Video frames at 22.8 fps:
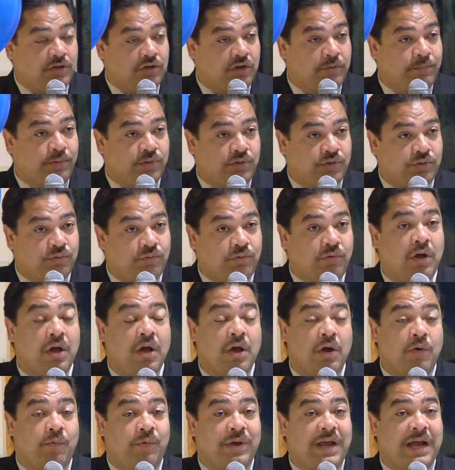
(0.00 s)
Number two,
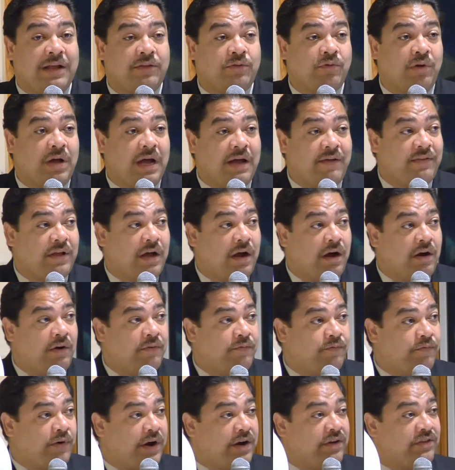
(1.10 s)
we have to have our
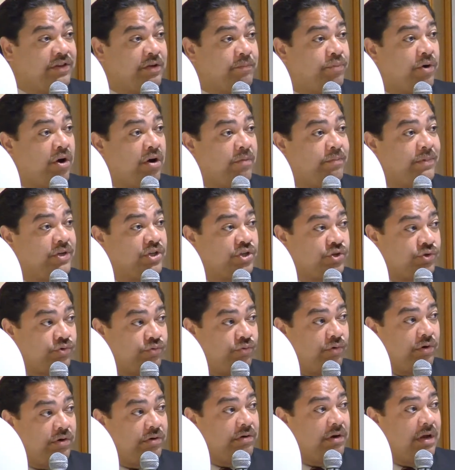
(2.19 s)
fire department
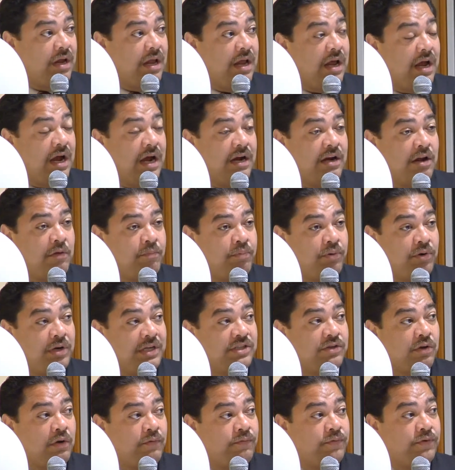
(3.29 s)
strong, and our
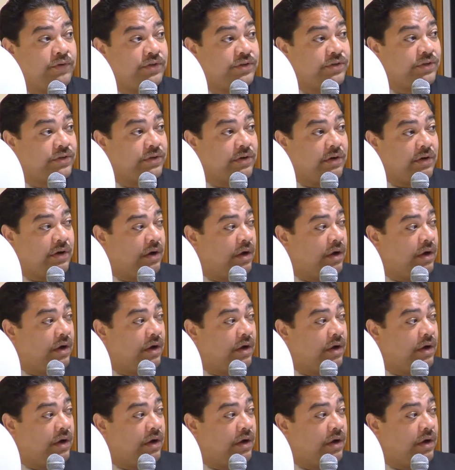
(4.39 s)
police officer